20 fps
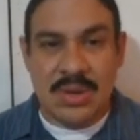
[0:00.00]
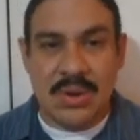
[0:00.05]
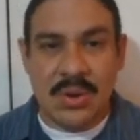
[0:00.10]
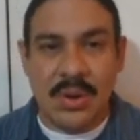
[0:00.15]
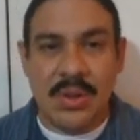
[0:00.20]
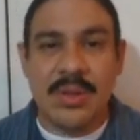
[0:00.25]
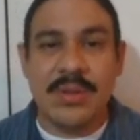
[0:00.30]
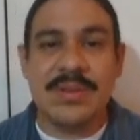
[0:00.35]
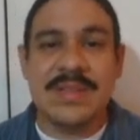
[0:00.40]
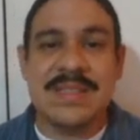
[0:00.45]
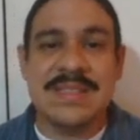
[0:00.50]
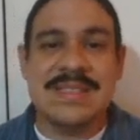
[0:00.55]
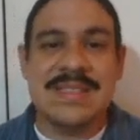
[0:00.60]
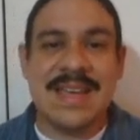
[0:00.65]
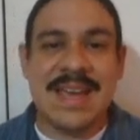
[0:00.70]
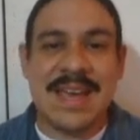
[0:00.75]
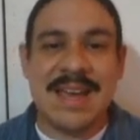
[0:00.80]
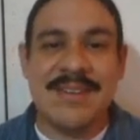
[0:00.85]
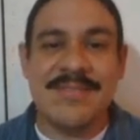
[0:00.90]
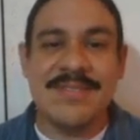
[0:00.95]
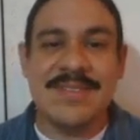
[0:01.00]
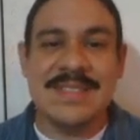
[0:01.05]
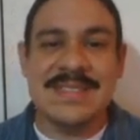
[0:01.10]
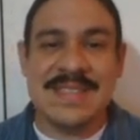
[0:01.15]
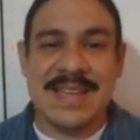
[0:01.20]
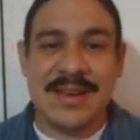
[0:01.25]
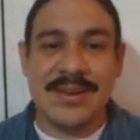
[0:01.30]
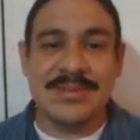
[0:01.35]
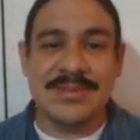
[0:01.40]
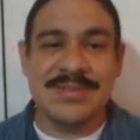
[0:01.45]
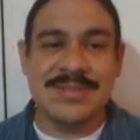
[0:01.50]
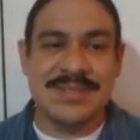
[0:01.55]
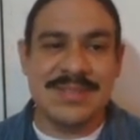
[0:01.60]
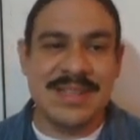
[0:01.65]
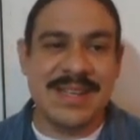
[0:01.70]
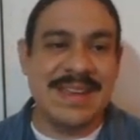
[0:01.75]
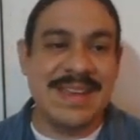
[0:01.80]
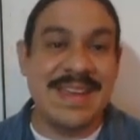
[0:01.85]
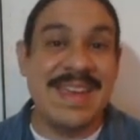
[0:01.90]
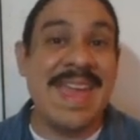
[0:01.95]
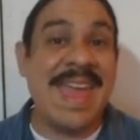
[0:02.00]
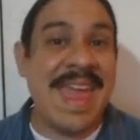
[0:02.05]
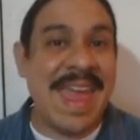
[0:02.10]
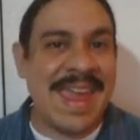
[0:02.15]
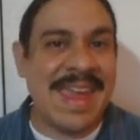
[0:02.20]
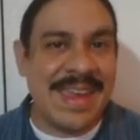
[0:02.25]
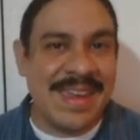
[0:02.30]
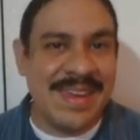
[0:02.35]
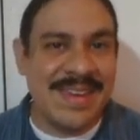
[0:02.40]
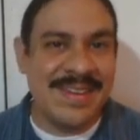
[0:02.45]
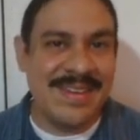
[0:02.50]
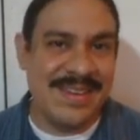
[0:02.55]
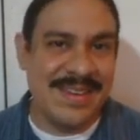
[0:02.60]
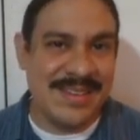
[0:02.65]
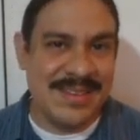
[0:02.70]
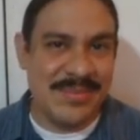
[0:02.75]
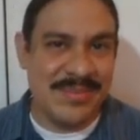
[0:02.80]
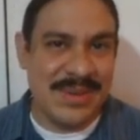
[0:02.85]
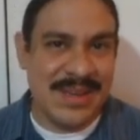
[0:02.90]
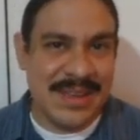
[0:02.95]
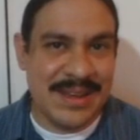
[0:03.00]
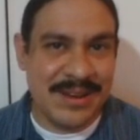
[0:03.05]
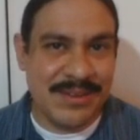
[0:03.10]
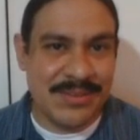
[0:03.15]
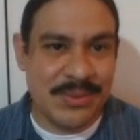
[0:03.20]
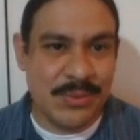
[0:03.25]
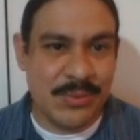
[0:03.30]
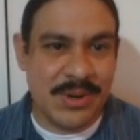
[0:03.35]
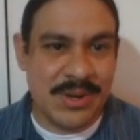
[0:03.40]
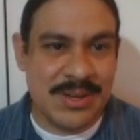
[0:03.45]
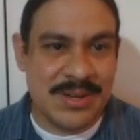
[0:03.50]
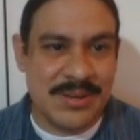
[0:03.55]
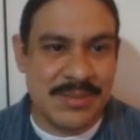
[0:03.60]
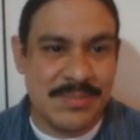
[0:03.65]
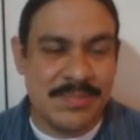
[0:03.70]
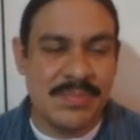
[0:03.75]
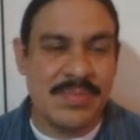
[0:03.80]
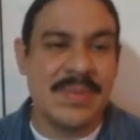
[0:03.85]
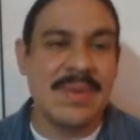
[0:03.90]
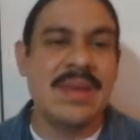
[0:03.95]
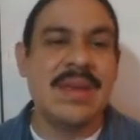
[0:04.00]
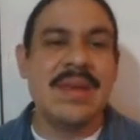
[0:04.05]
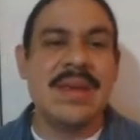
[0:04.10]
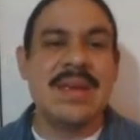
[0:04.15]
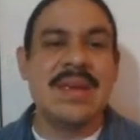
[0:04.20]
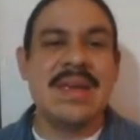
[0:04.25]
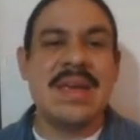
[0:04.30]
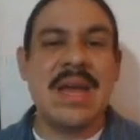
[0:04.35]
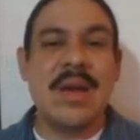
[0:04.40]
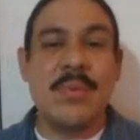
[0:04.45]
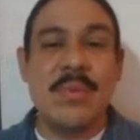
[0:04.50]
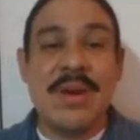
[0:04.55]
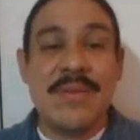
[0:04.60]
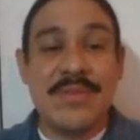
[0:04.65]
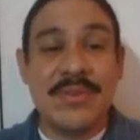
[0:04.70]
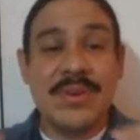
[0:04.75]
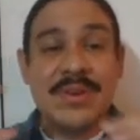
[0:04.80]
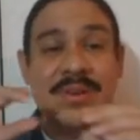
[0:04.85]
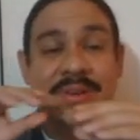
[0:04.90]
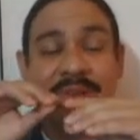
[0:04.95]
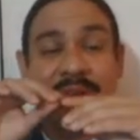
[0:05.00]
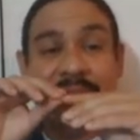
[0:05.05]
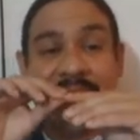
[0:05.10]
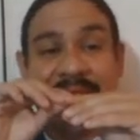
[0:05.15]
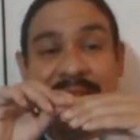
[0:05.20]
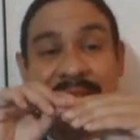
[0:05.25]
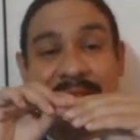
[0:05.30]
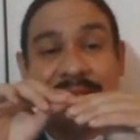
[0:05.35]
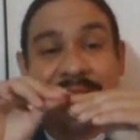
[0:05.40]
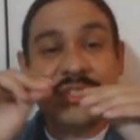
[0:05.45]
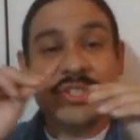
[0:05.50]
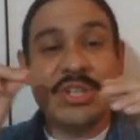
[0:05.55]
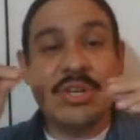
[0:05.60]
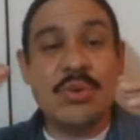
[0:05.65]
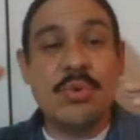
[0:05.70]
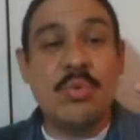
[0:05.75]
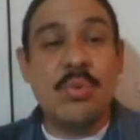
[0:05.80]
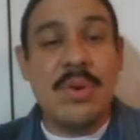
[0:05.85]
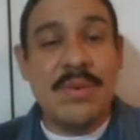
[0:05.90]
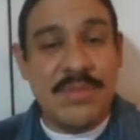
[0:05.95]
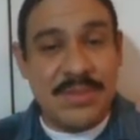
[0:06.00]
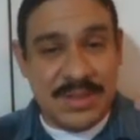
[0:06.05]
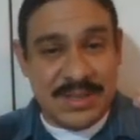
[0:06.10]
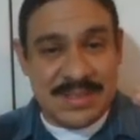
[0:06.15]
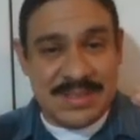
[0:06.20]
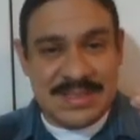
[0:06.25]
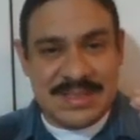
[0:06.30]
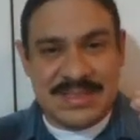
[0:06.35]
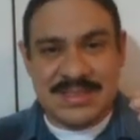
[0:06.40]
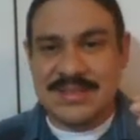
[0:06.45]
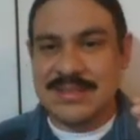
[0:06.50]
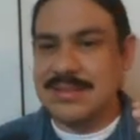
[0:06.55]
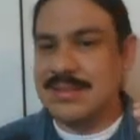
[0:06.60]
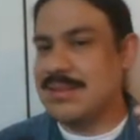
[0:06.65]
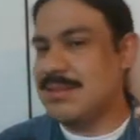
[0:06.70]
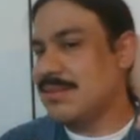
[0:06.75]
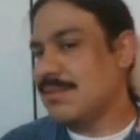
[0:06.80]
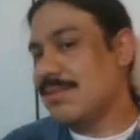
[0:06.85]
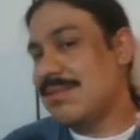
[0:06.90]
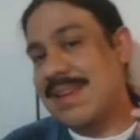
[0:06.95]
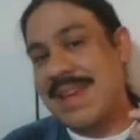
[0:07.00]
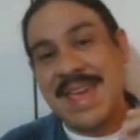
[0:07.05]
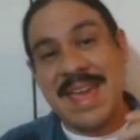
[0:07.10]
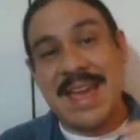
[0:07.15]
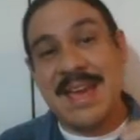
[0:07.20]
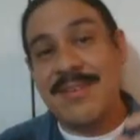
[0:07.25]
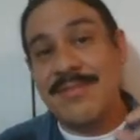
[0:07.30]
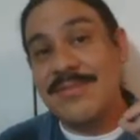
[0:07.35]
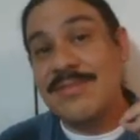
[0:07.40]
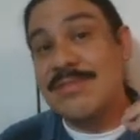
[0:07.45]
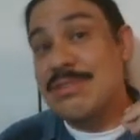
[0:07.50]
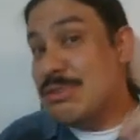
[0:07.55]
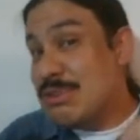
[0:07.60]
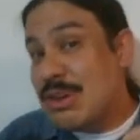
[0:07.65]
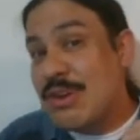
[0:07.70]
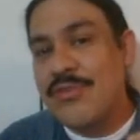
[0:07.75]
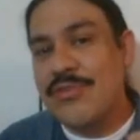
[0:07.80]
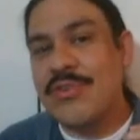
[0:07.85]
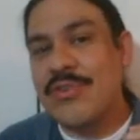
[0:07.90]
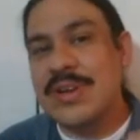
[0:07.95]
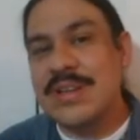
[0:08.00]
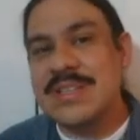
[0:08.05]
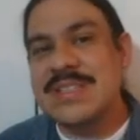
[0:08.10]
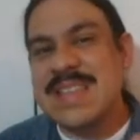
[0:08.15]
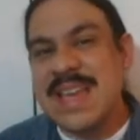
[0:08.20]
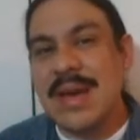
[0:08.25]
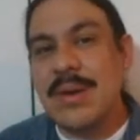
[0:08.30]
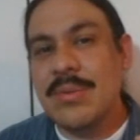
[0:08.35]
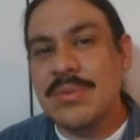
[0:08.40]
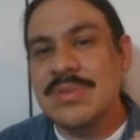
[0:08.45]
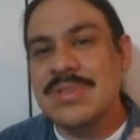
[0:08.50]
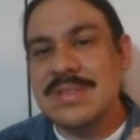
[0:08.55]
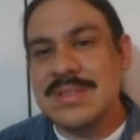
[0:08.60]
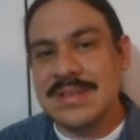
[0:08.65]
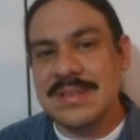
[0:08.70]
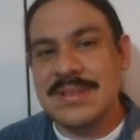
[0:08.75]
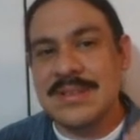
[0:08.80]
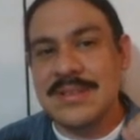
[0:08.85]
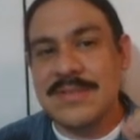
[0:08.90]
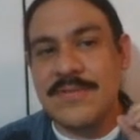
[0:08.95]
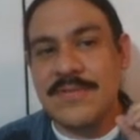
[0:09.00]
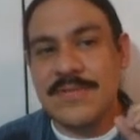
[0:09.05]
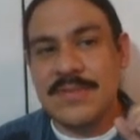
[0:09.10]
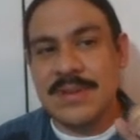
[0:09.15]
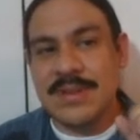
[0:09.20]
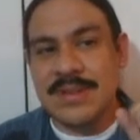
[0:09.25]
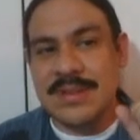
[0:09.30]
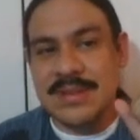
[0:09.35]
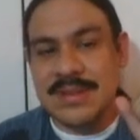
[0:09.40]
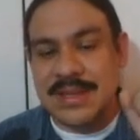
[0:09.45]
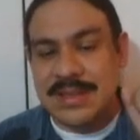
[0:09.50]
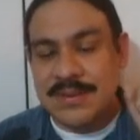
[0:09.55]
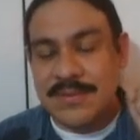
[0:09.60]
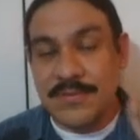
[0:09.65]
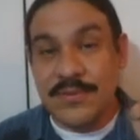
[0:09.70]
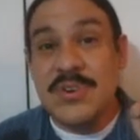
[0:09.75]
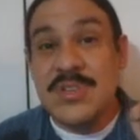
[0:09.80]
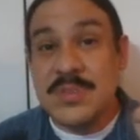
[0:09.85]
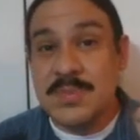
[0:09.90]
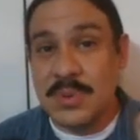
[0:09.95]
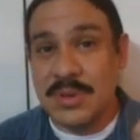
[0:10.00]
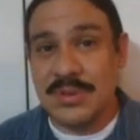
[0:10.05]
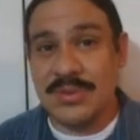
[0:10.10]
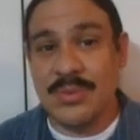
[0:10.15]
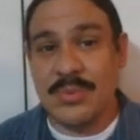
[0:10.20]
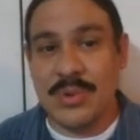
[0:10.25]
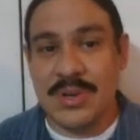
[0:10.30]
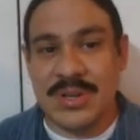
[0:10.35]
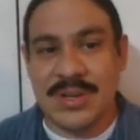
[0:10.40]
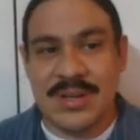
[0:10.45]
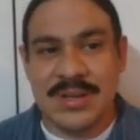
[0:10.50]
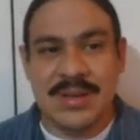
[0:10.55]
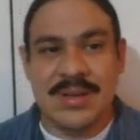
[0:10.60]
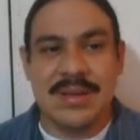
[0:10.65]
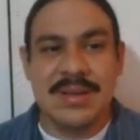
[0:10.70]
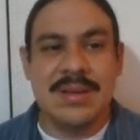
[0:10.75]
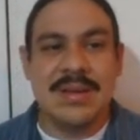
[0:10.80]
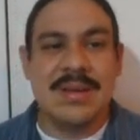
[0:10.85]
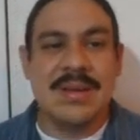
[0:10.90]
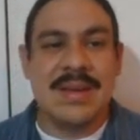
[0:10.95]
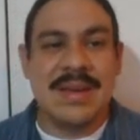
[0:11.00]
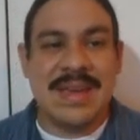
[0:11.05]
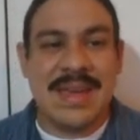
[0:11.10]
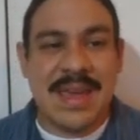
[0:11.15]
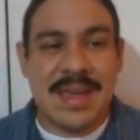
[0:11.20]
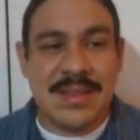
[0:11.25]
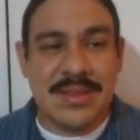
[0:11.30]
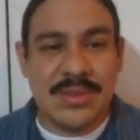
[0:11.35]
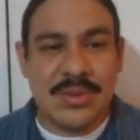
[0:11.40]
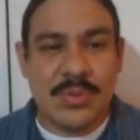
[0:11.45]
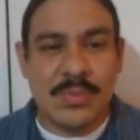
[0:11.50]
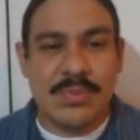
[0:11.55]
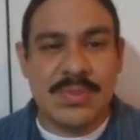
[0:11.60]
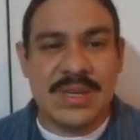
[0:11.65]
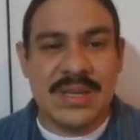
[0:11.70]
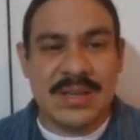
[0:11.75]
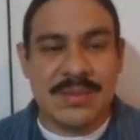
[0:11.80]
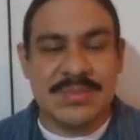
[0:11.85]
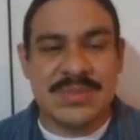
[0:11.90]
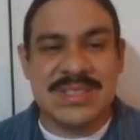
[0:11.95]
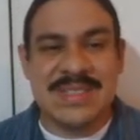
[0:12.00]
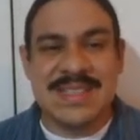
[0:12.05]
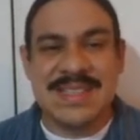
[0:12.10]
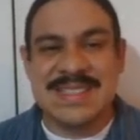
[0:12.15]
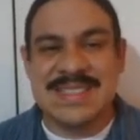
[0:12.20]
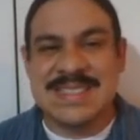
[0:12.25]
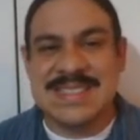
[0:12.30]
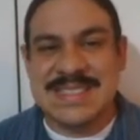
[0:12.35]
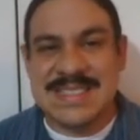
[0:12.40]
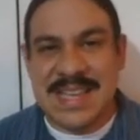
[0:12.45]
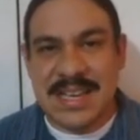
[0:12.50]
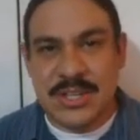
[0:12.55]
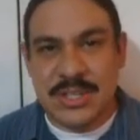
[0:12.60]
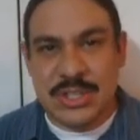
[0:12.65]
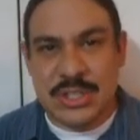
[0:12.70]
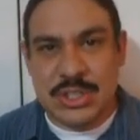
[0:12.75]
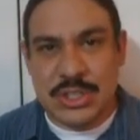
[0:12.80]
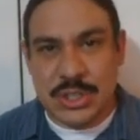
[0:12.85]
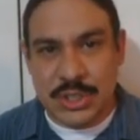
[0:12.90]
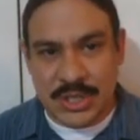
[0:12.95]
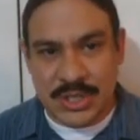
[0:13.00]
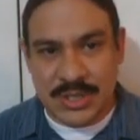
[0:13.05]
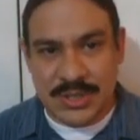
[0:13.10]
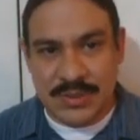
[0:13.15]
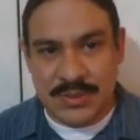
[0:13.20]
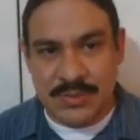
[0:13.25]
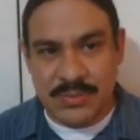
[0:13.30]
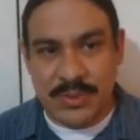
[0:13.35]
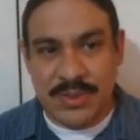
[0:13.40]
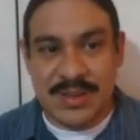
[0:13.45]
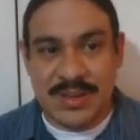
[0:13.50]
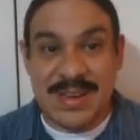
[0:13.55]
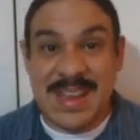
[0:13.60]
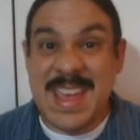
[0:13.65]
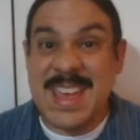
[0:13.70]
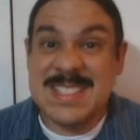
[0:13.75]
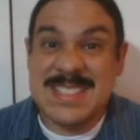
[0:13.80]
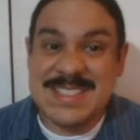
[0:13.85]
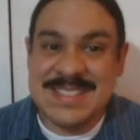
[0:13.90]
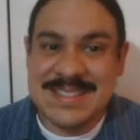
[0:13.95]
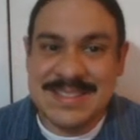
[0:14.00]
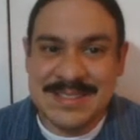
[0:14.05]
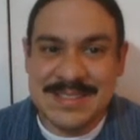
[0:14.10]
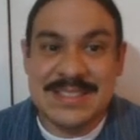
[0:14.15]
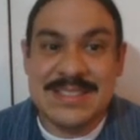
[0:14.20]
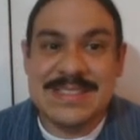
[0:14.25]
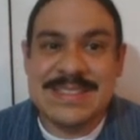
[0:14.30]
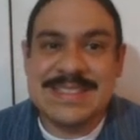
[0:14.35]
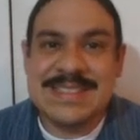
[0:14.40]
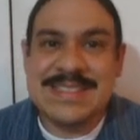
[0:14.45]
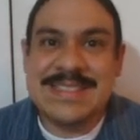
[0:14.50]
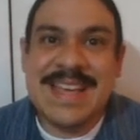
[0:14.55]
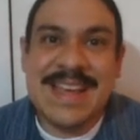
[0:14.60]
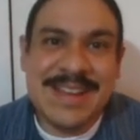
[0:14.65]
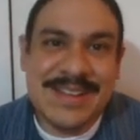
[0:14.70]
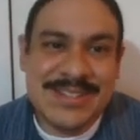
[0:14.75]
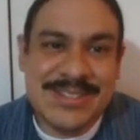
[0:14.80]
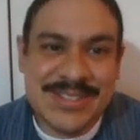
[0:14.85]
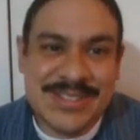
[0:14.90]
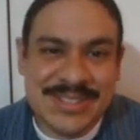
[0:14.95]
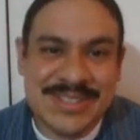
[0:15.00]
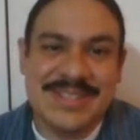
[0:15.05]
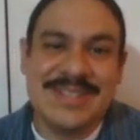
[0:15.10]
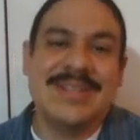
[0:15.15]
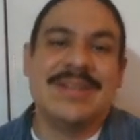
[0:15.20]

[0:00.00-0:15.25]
All of these have a sound like K at the beginning of the word. However, their English equivalents have different sounds in the in, at the first part of the word. Centrum becomes center with an S, center.